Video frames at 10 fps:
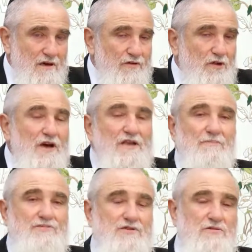If you look at the
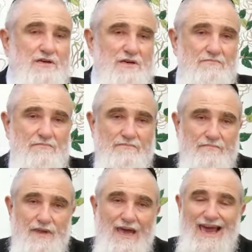psukim,
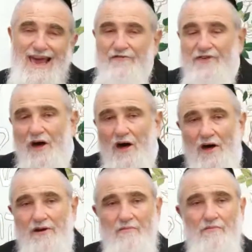after
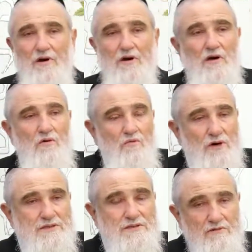Adam
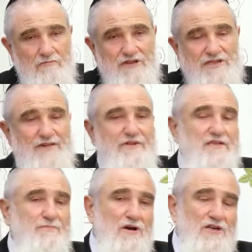was received his
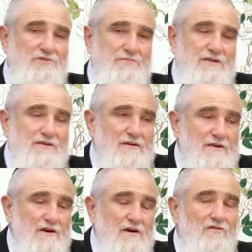punishment
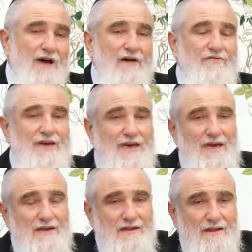for having
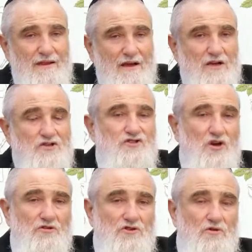eaten,
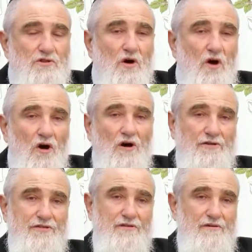so too the
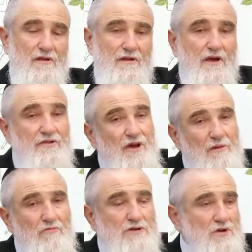earth, the
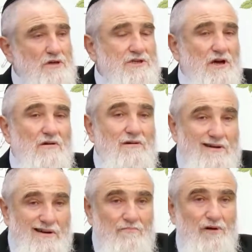Adama was also
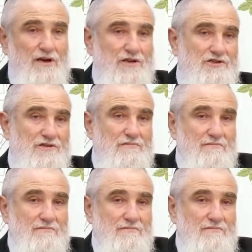punished.